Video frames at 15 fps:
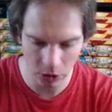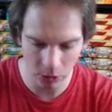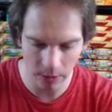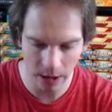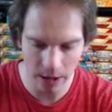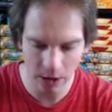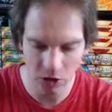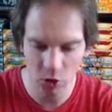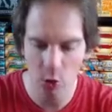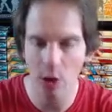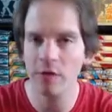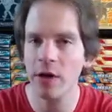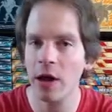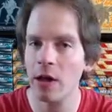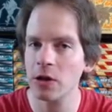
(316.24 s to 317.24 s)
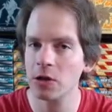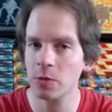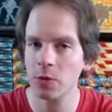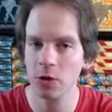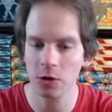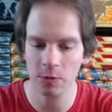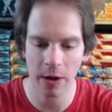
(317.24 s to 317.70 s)
box, $12
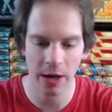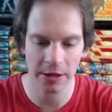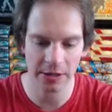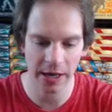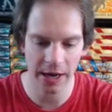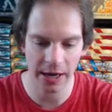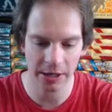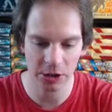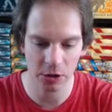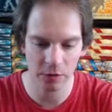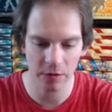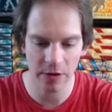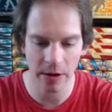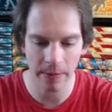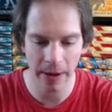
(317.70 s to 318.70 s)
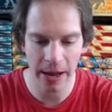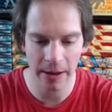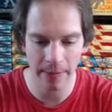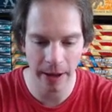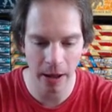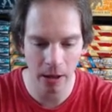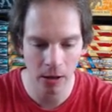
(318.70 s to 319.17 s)
per spot to enter via
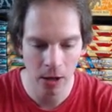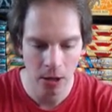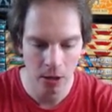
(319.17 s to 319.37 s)
PayPal,